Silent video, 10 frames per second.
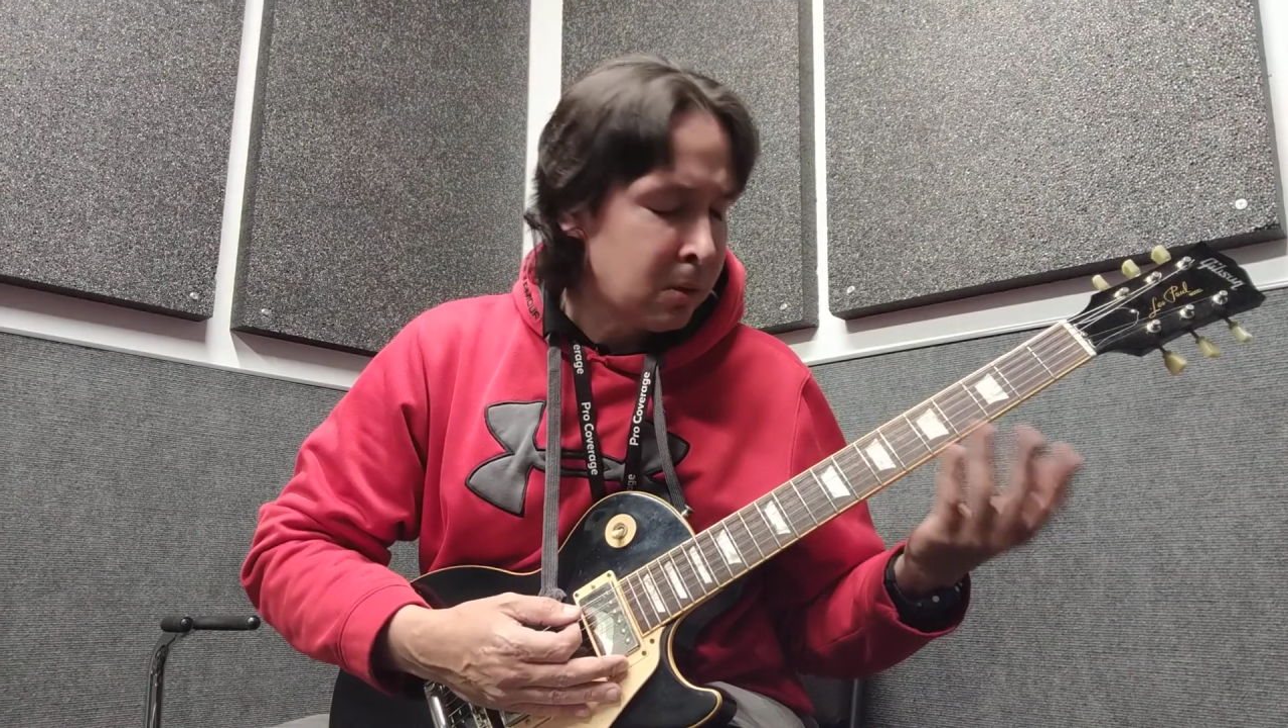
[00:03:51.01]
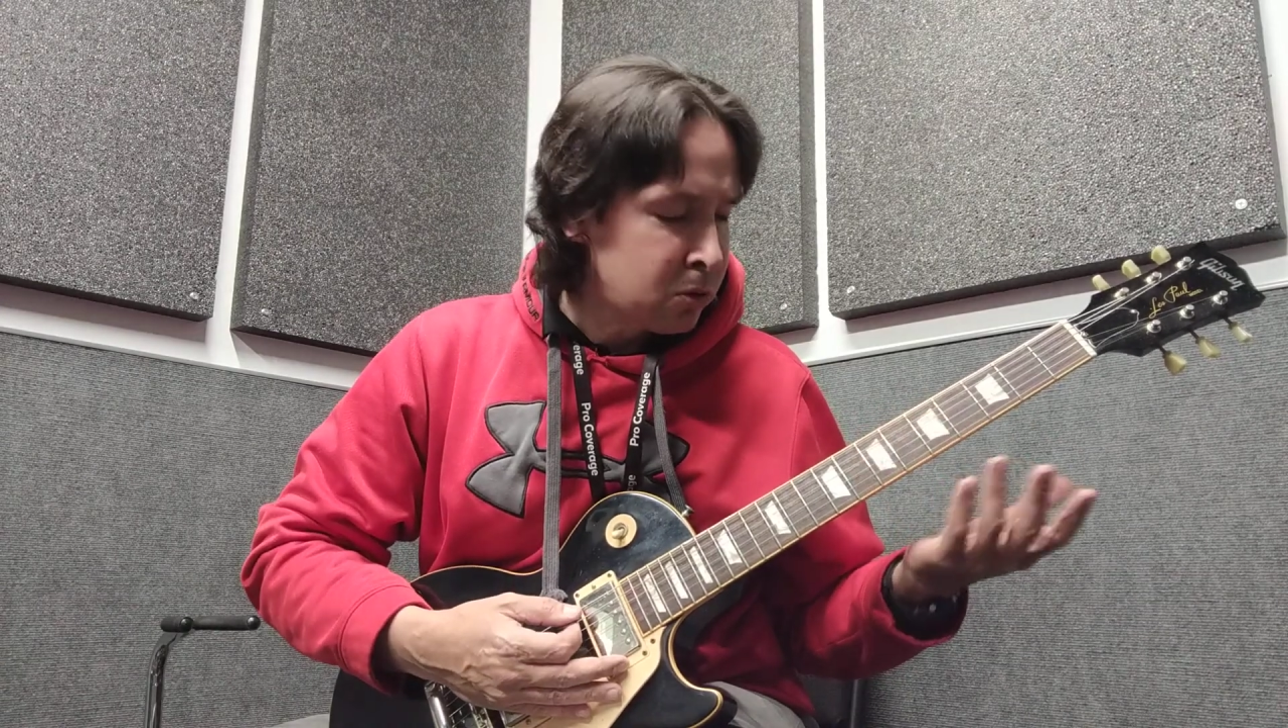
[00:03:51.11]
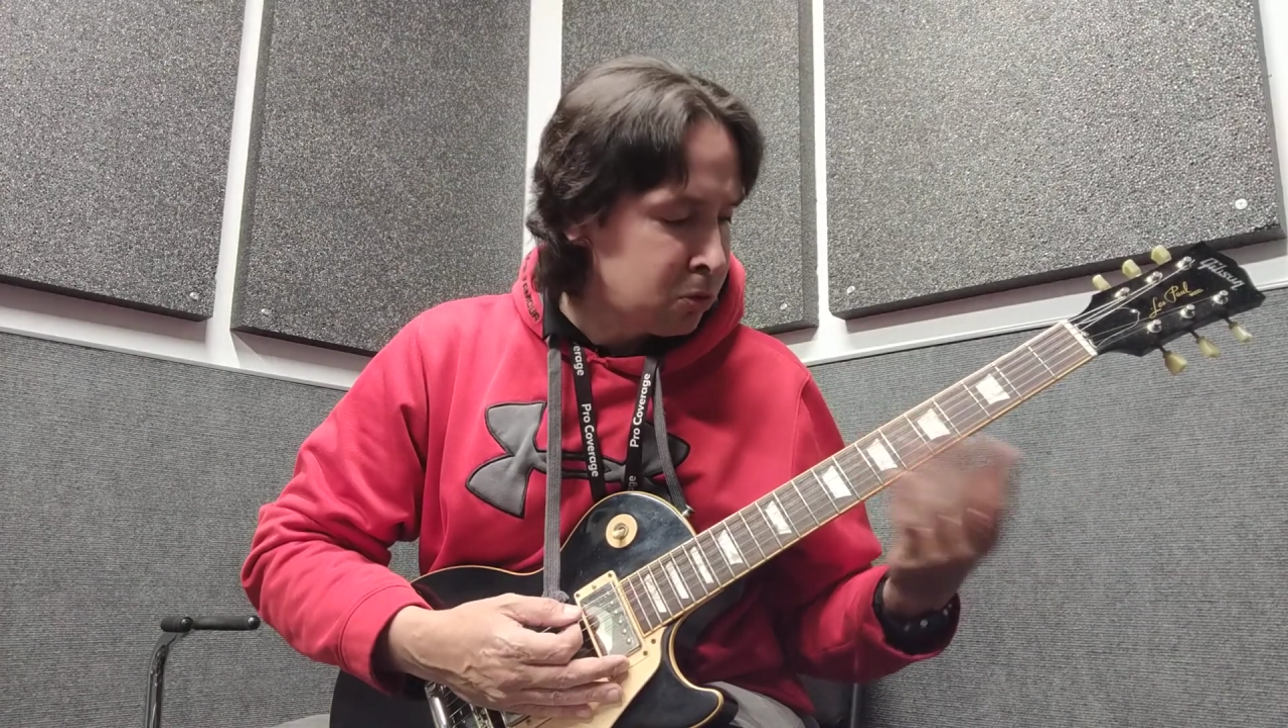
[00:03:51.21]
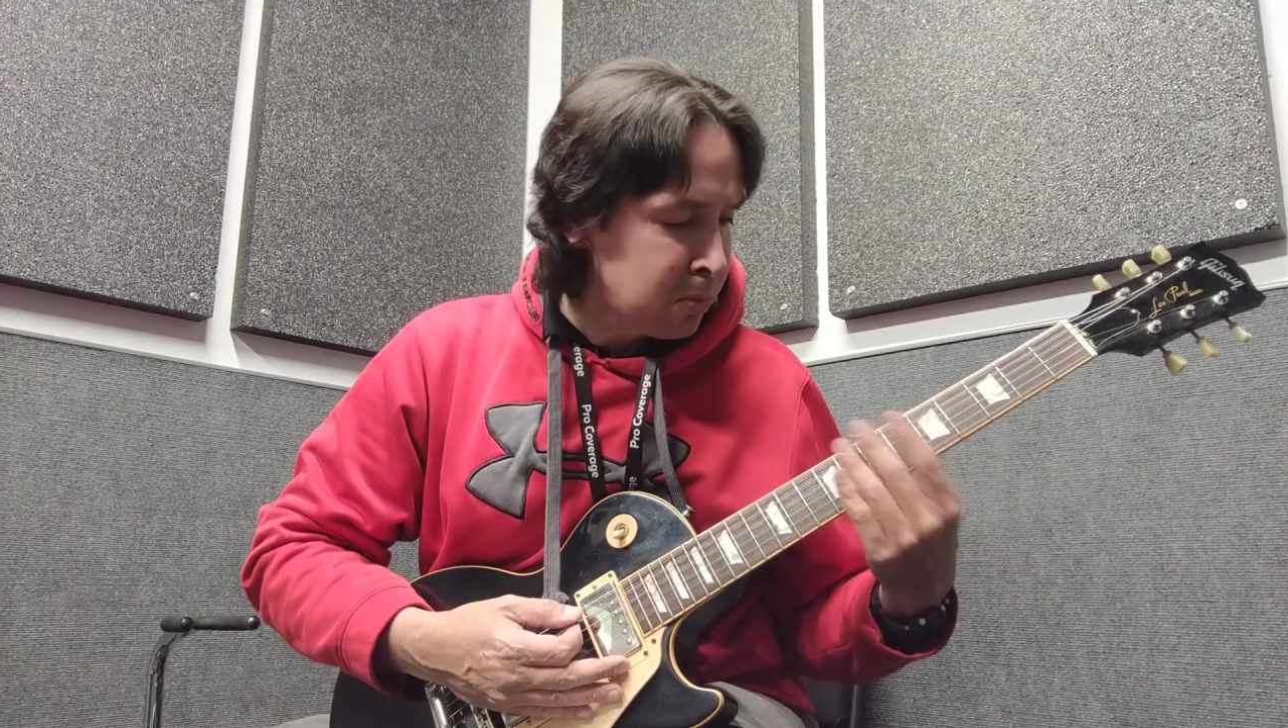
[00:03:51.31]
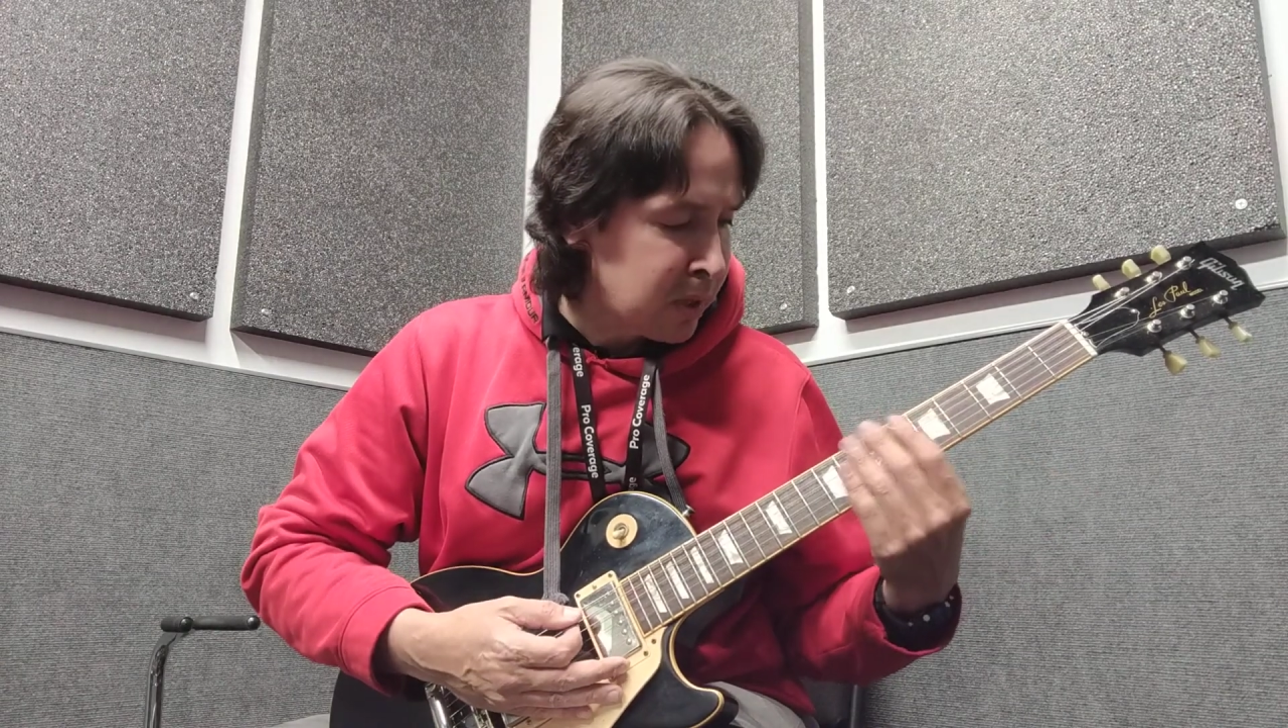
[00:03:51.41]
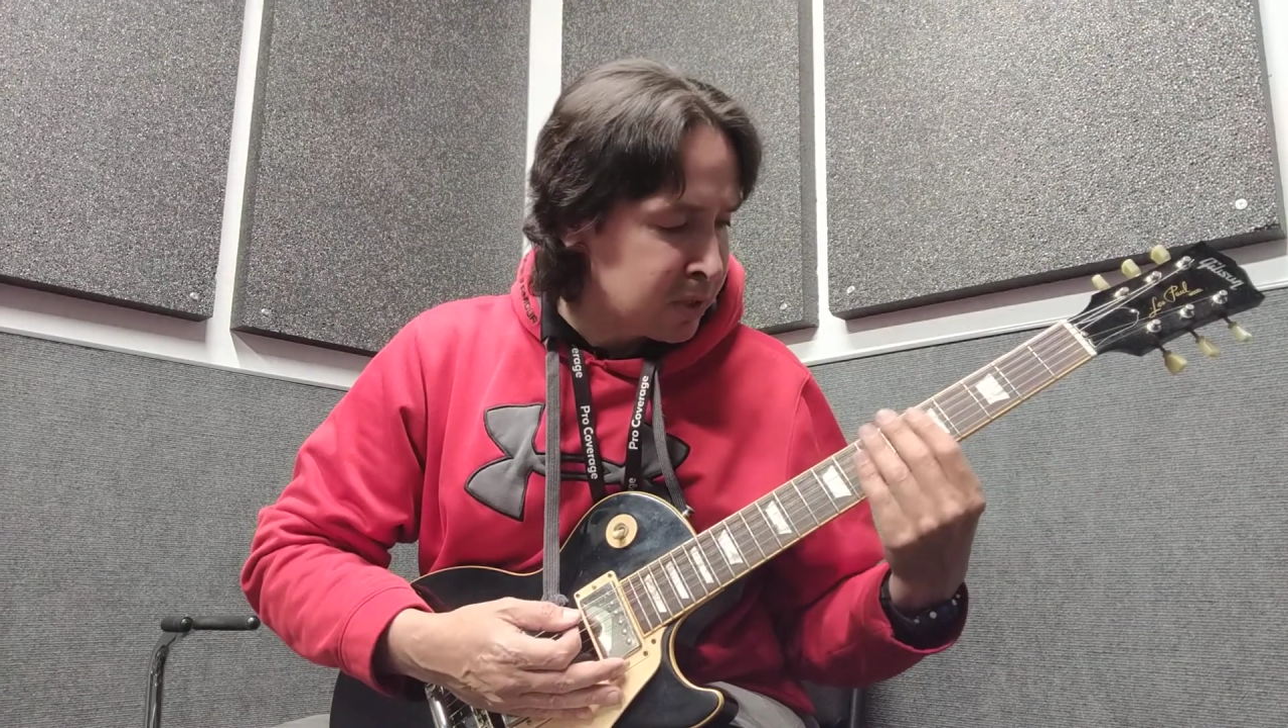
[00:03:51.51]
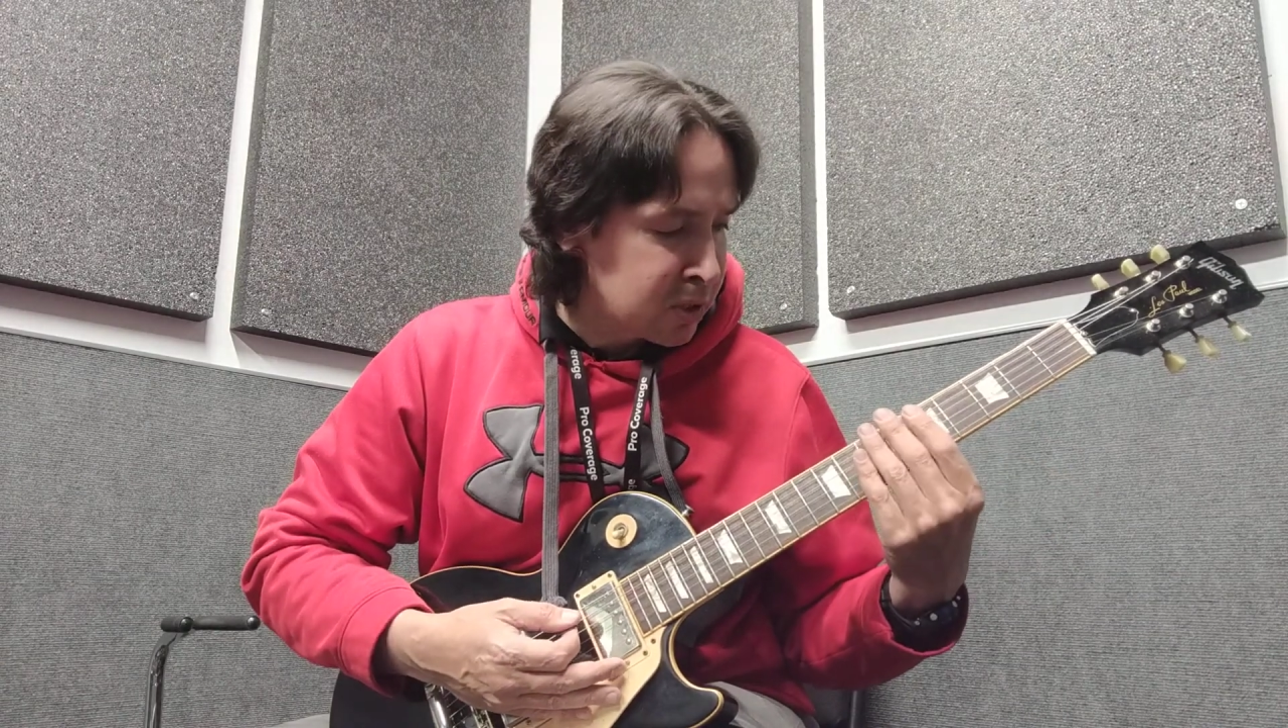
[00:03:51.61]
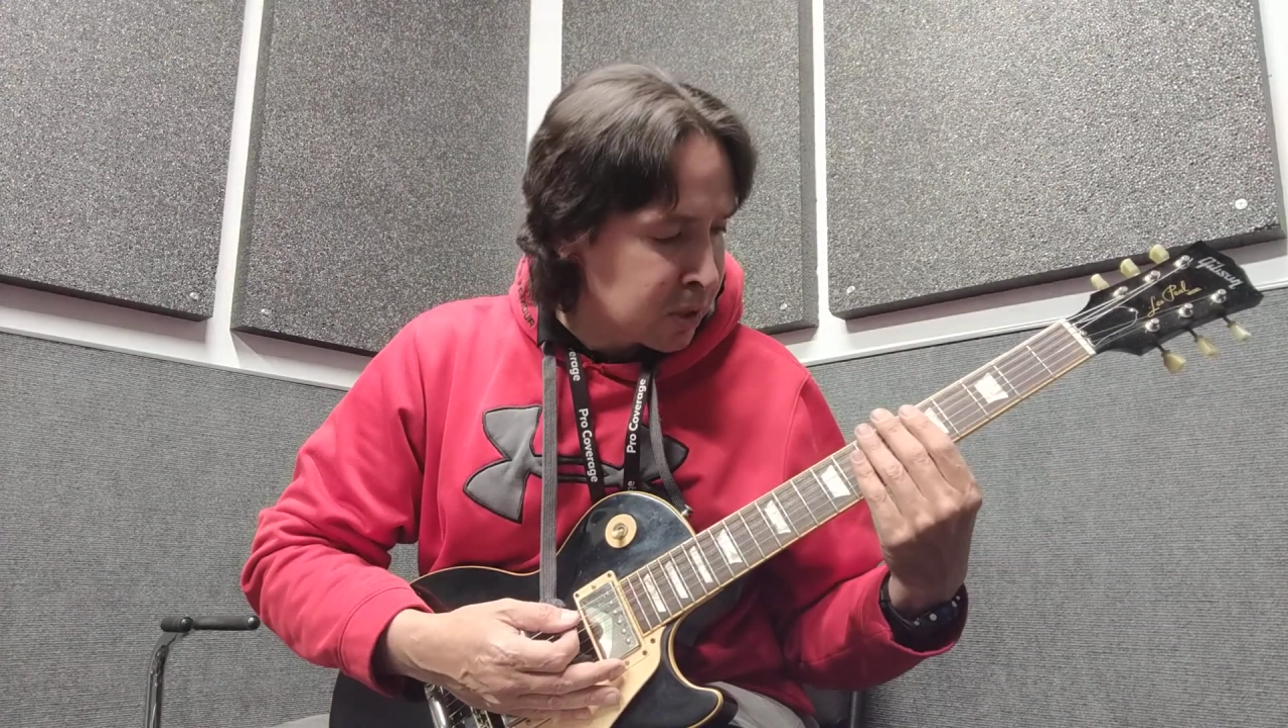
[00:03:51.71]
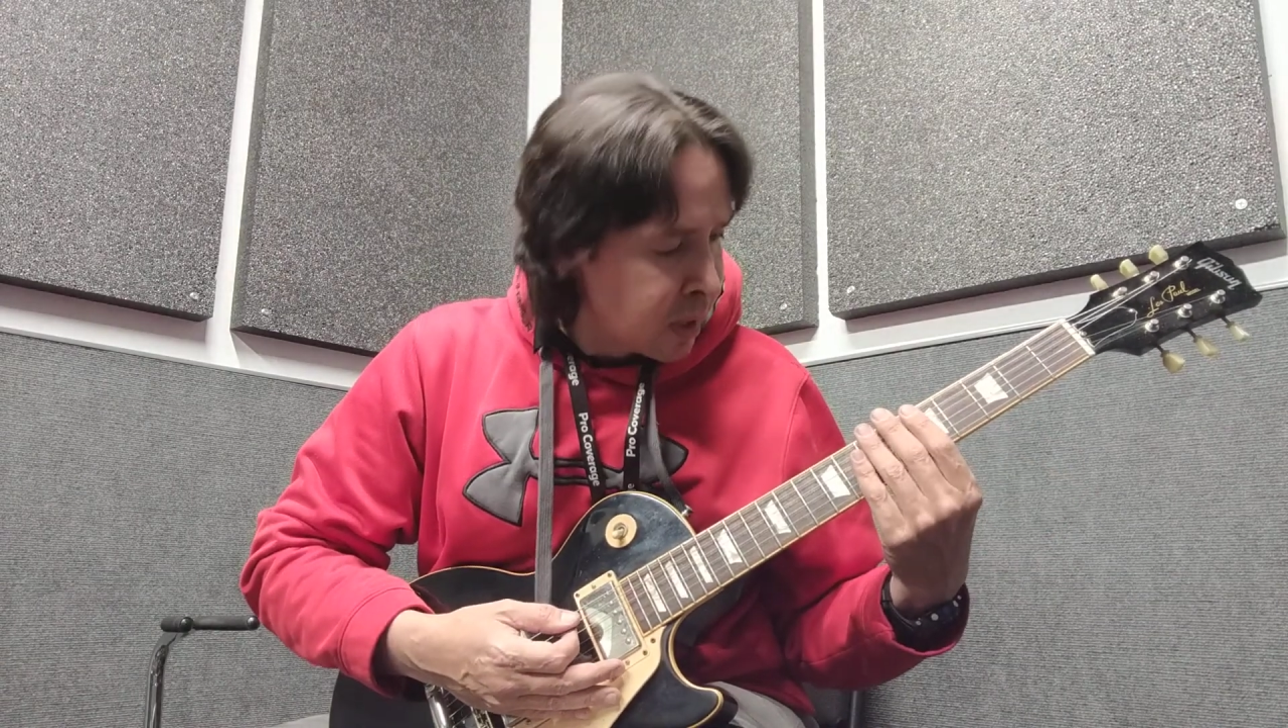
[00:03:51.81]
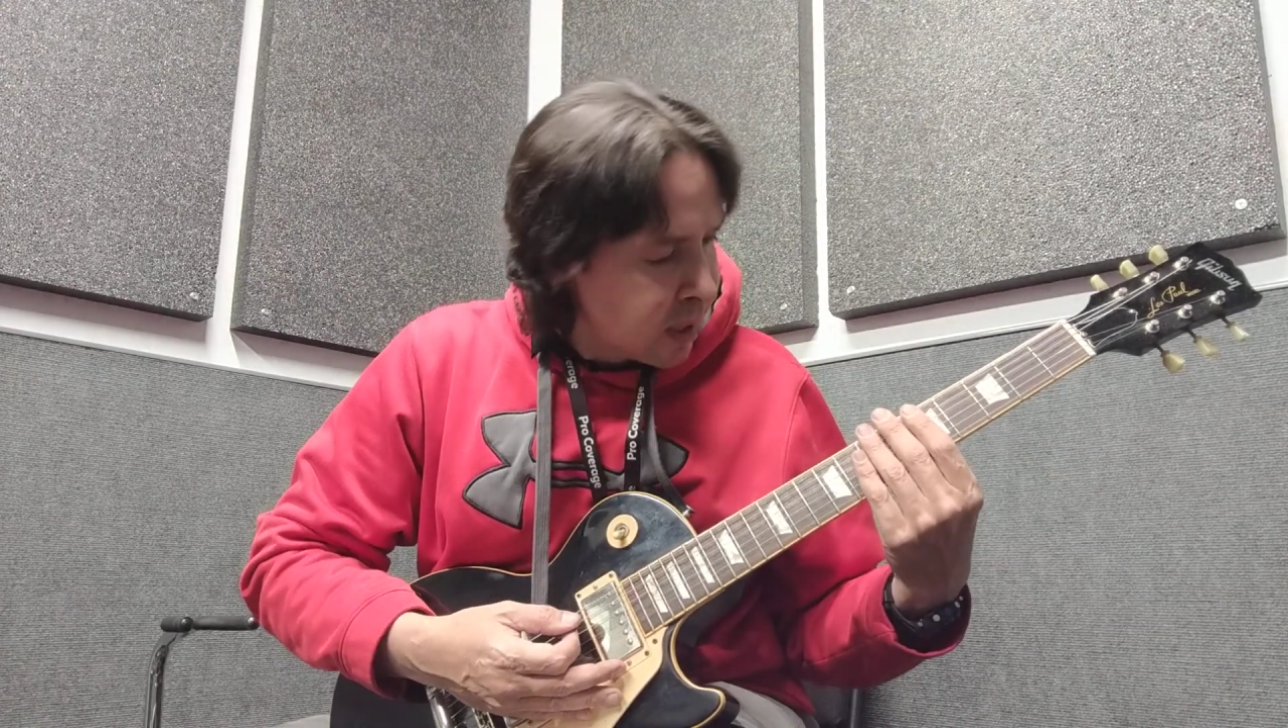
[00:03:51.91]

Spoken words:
too much.